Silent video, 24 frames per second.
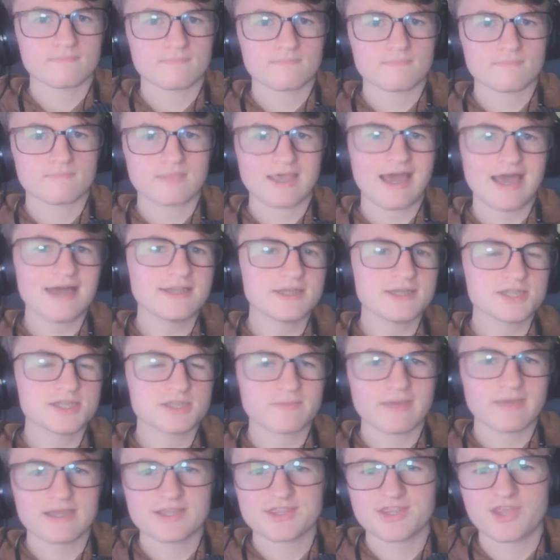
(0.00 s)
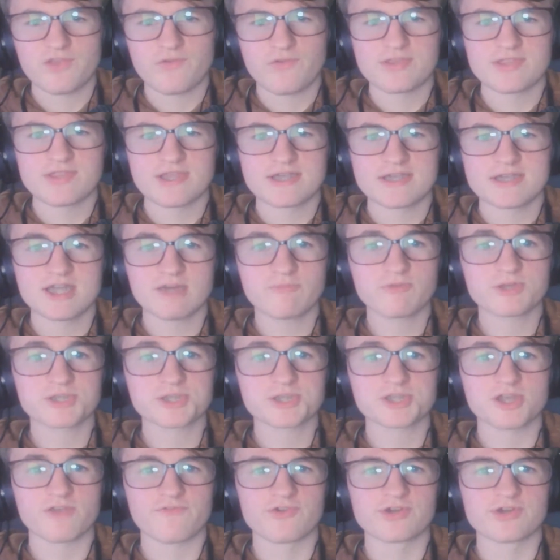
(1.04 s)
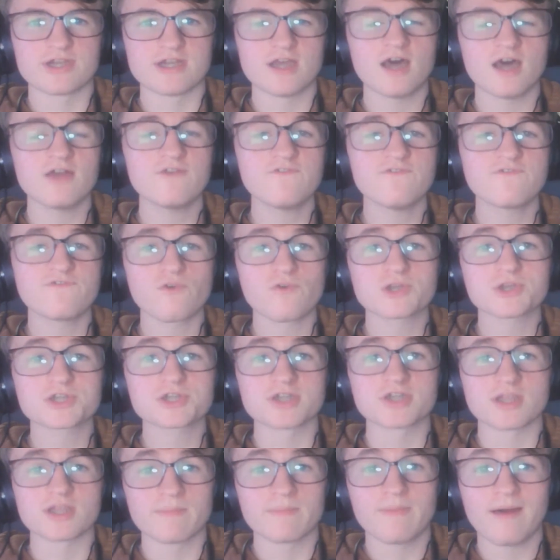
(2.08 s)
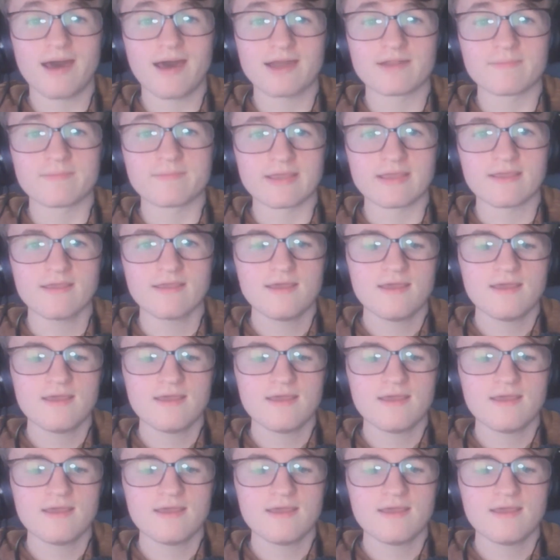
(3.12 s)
Adding to my theory that Debra suffered an unfortunate lobotomy,